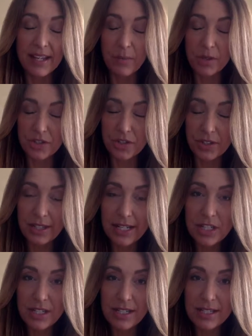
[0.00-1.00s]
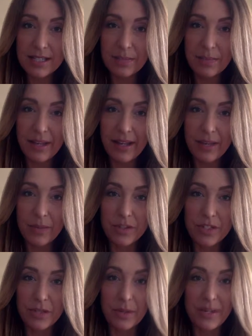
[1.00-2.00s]
get more circulation into the blood,
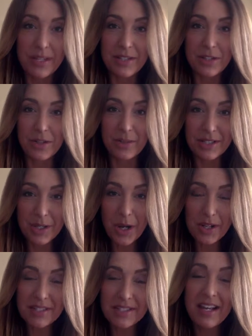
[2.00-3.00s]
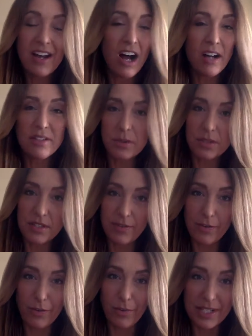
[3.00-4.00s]
which increases your results, all sorts of
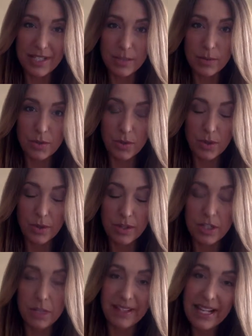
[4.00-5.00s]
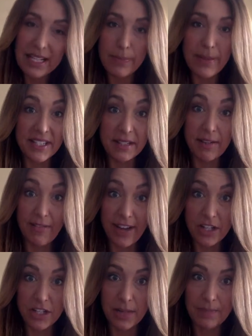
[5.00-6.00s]
different reasons, which we'll go into, but that's basically
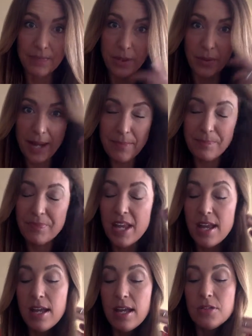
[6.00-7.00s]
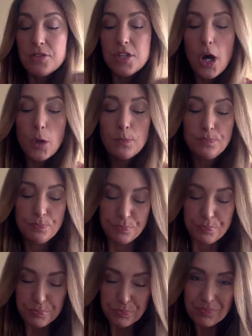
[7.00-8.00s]
fascia, okay? So
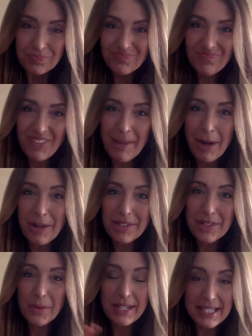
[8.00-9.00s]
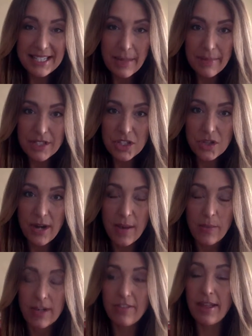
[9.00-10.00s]
I'm also going to
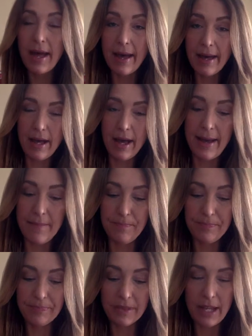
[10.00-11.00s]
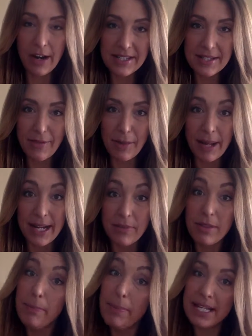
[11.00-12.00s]
demonstrate one of the areas of our body
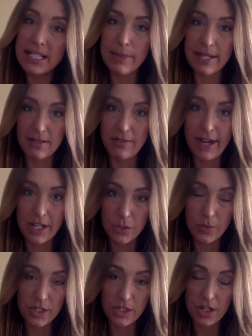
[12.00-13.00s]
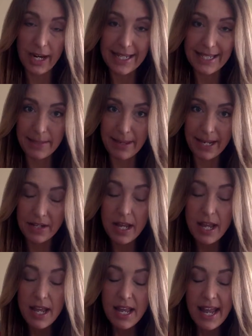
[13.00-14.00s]
with the biggest piece of fascia, which is our IT band.
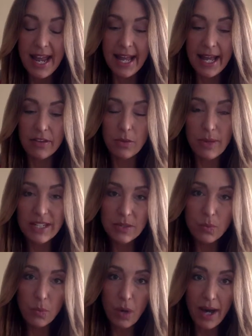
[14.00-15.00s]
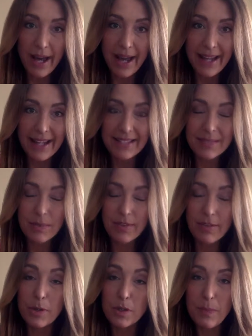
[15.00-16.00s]
And the reason why it's one
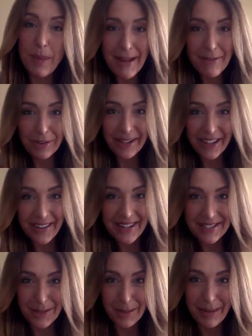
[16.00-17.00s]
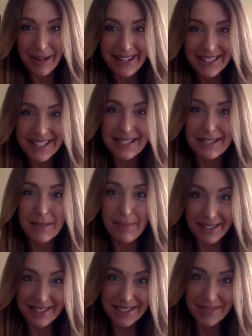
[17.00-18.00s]
of the most painful areas on our body is because it's the
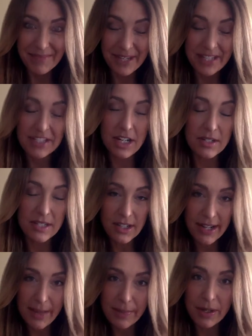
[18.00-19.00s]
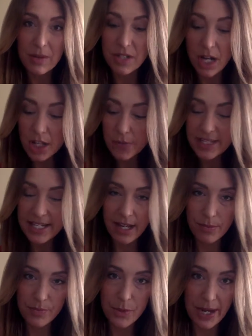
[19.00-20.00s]
biggest. And it starts at our hip and goes all the way
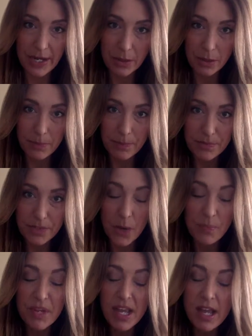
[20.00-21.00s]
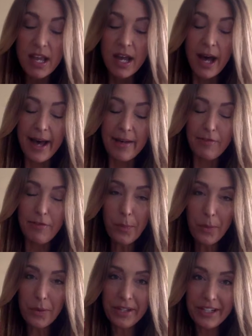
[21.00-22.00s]
down to our ankle. So
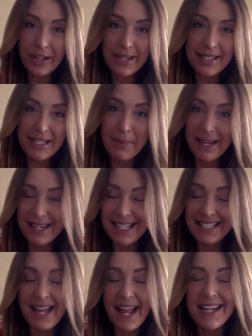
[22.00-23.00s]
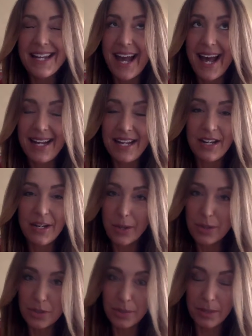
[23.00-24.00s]
foam rolling your IT band is a
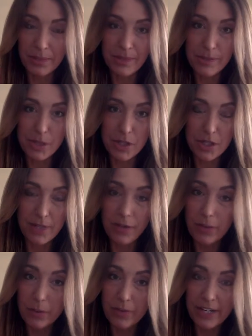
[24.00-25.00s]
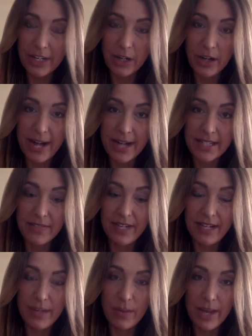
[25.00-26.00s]
non-negotiable, especially if you're moving or you're active in
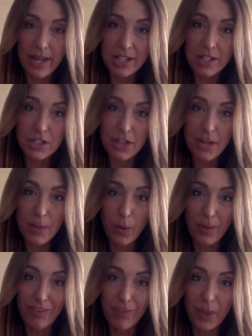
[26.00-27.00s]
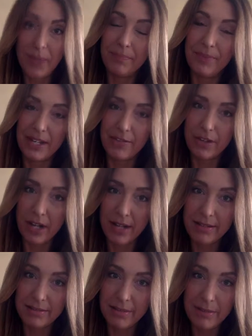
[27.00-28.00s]
any way, shape, or form. And if you're
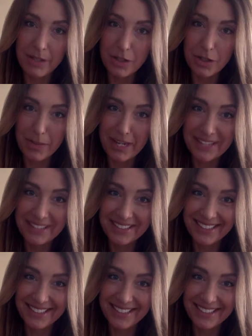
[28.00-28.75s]
not, maybe you should be.